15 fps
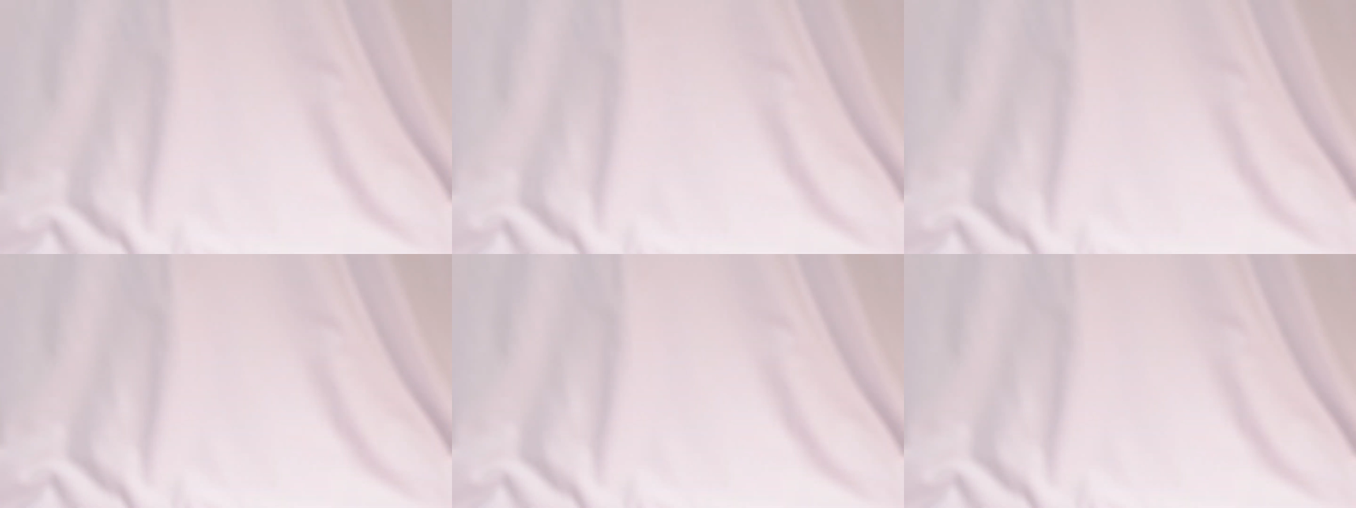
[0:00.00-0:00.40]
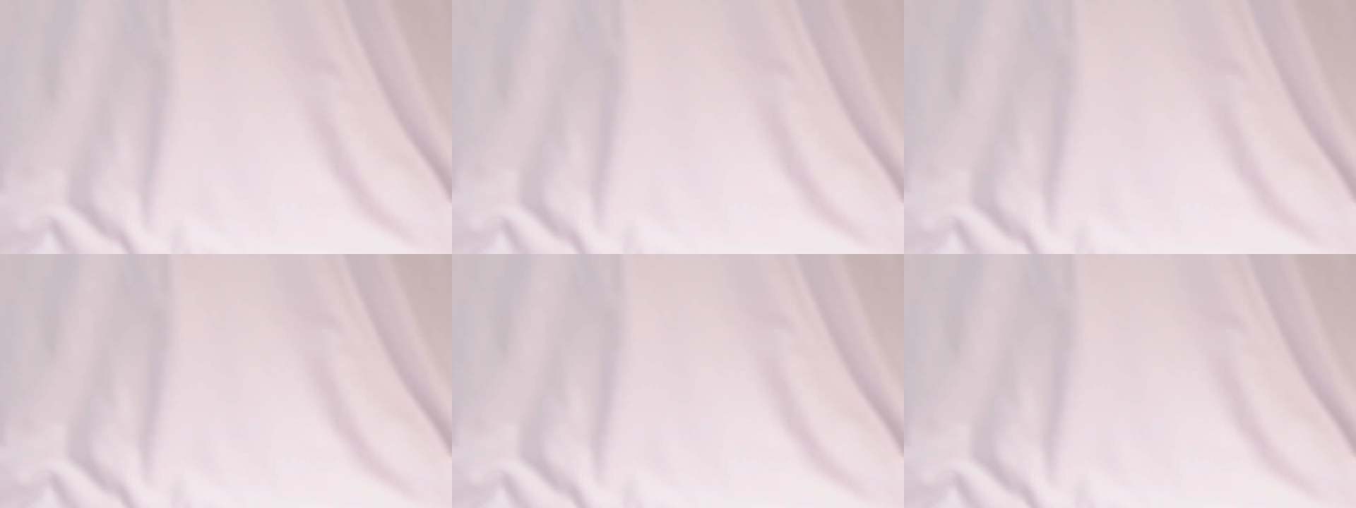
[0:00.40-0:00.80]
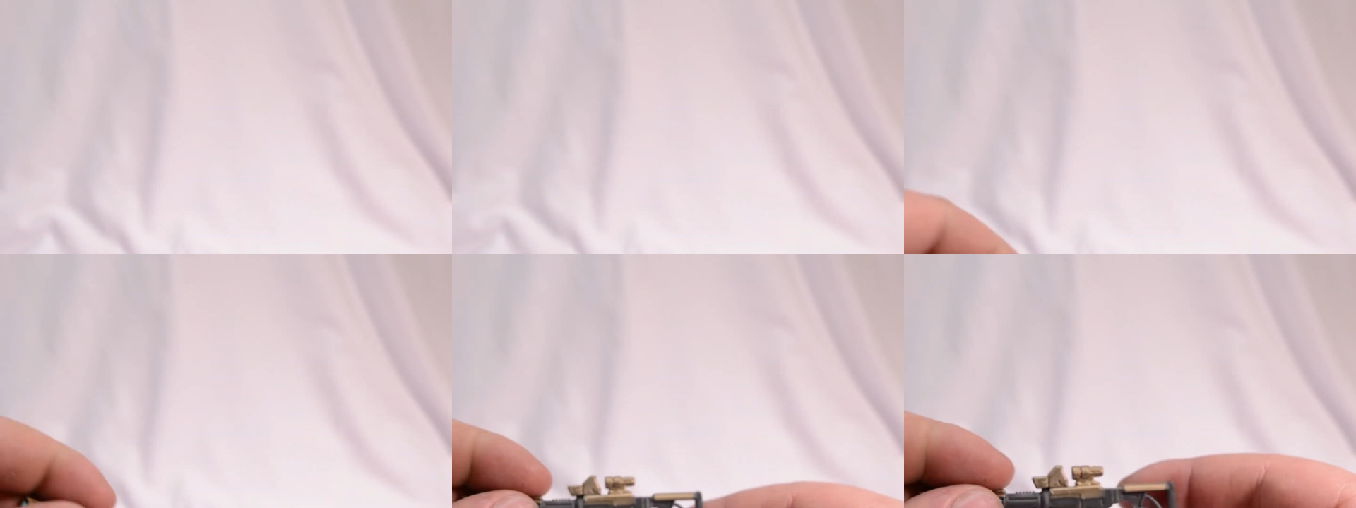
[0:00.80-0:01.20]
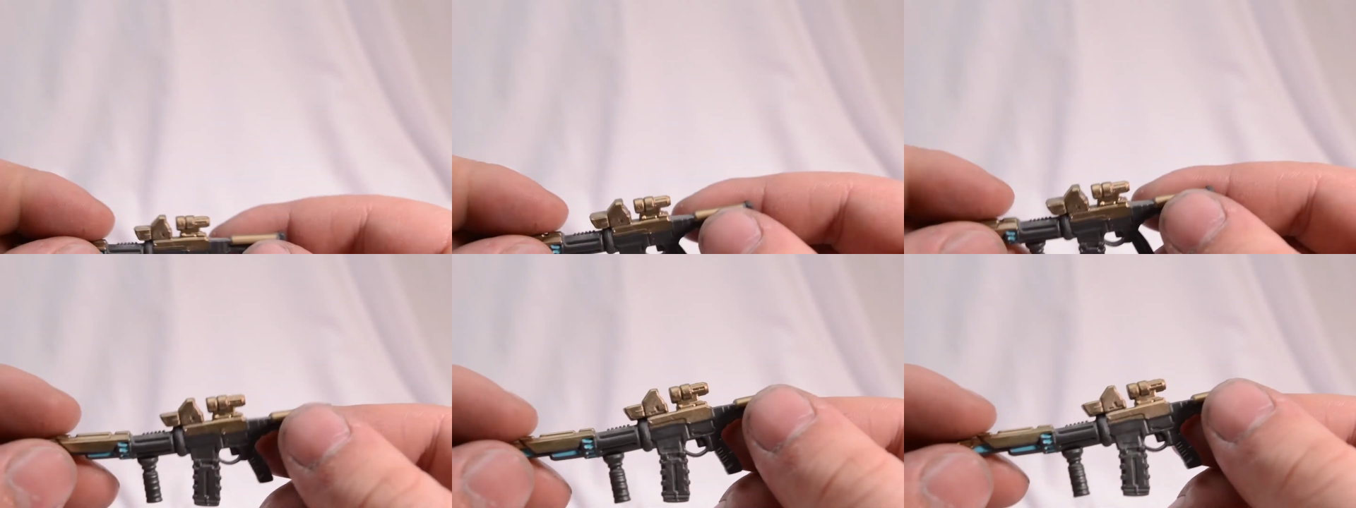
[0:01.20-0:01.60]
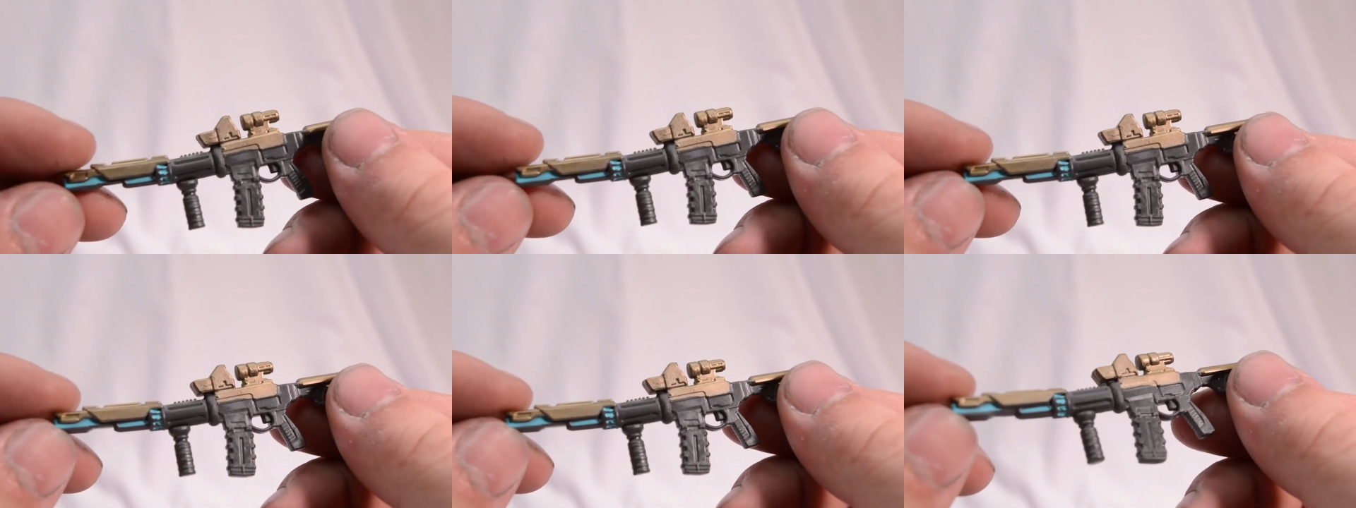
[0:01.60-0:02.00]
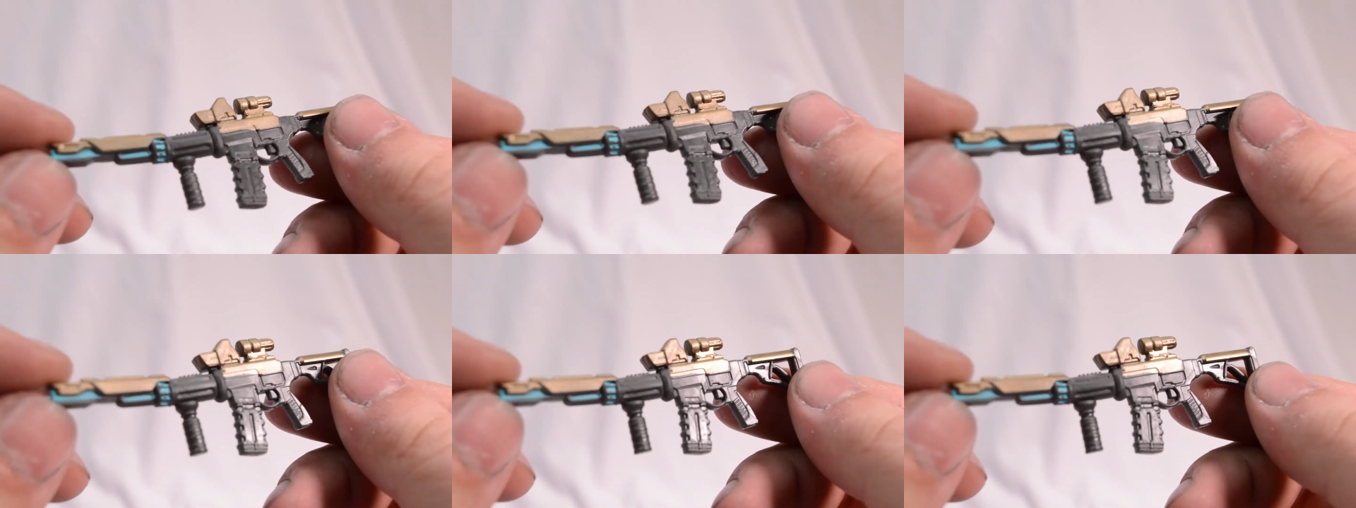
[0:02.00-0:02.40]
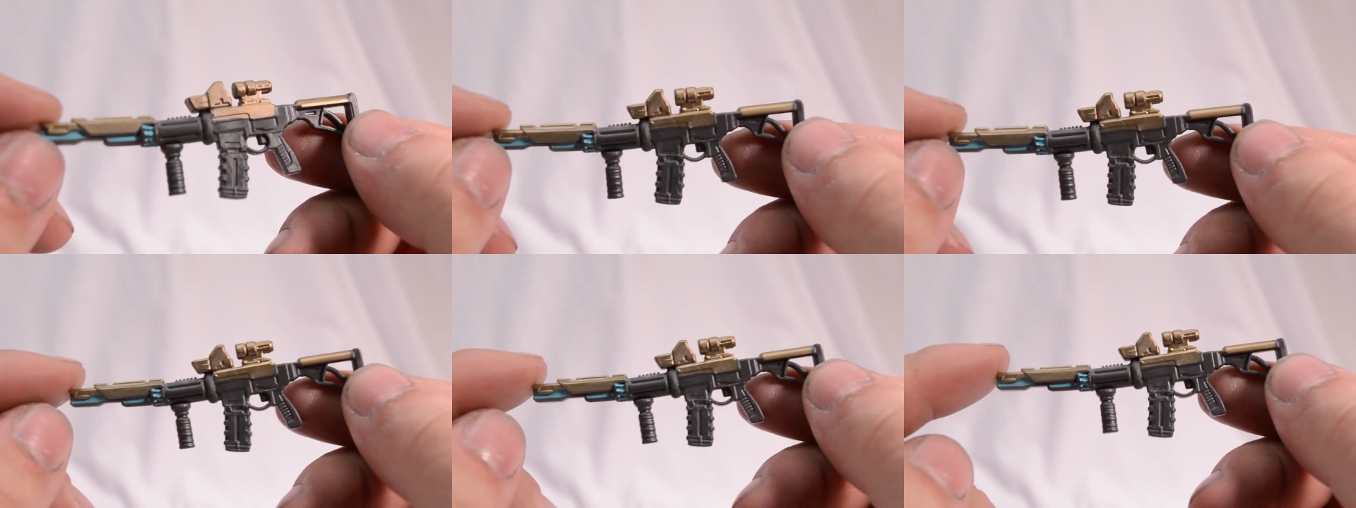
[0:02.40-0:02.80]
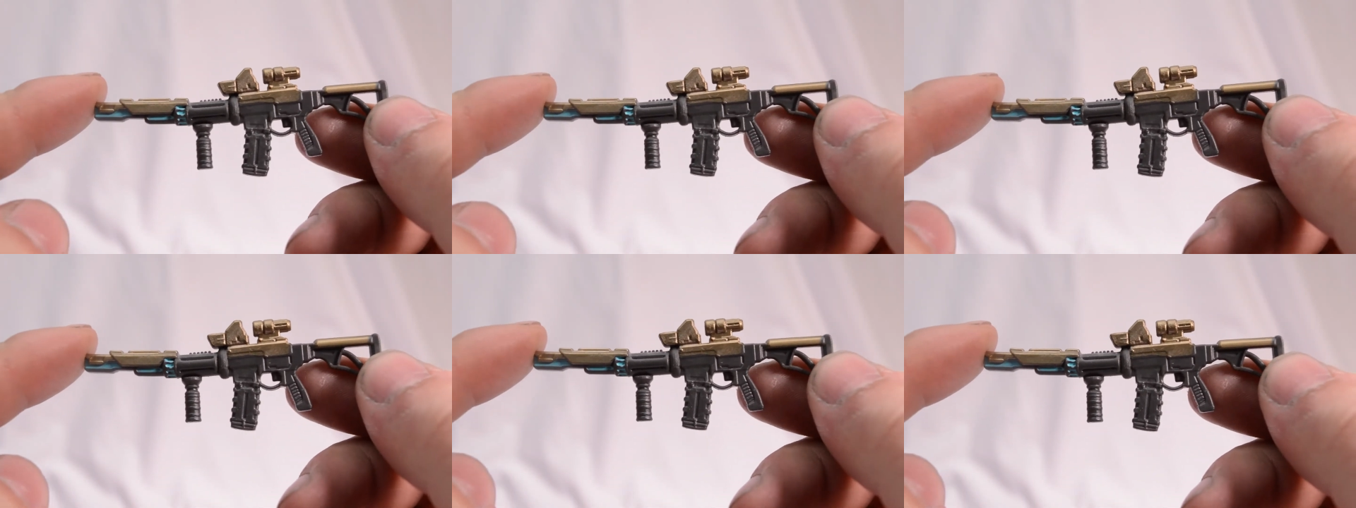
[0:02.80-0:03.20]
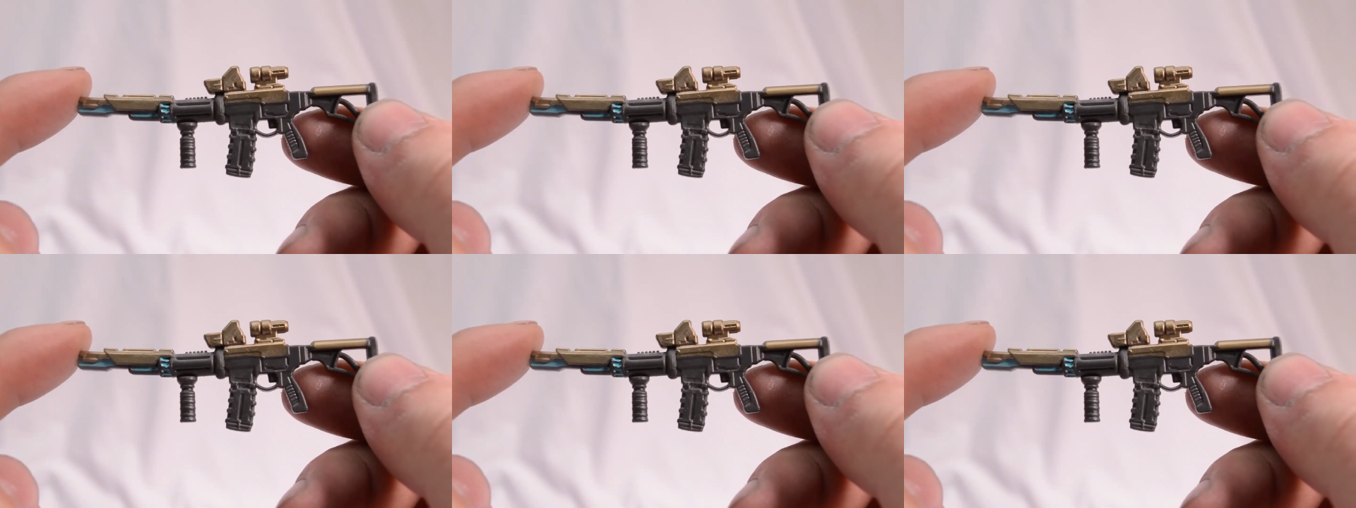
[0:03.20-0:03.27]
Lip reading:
[unreadable: no face in view]